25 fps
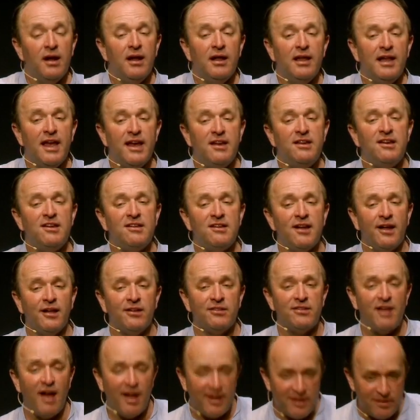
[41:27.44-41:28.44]
Lady
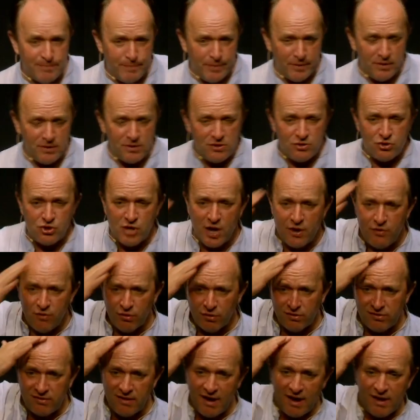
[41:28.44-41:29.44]
Sale's husband,
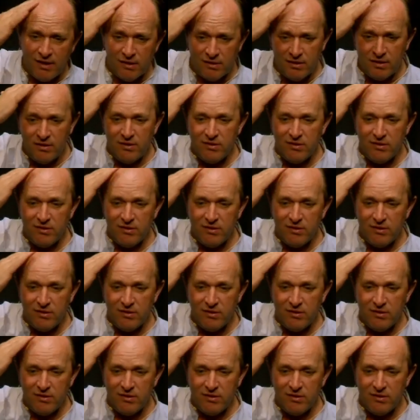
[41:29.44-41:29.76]
General Sale,